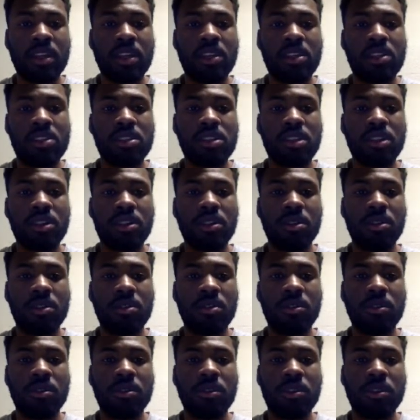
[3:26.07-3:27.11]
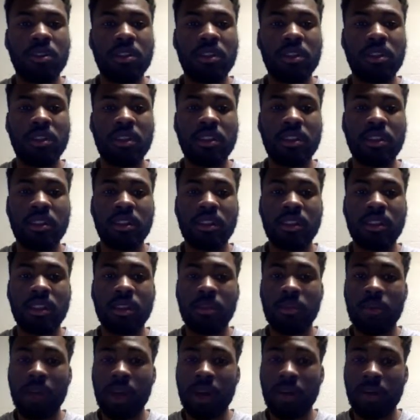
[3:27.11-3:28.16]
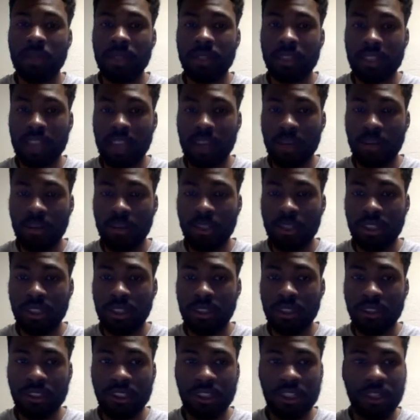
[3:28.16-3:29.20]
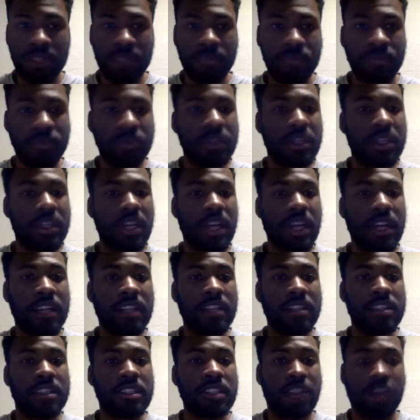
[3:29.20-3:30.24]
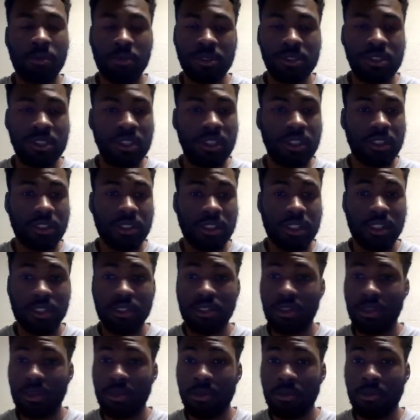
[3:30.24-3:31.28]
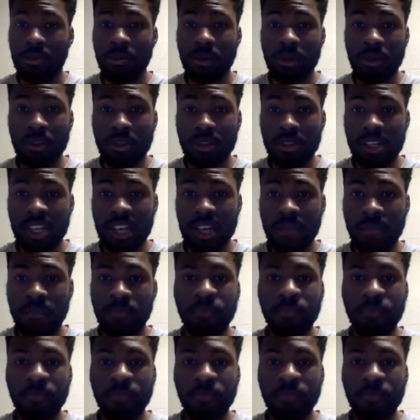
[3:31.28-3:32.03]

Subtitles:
So the mom is capital T little t, the dad is capital T little t, so they're both the same.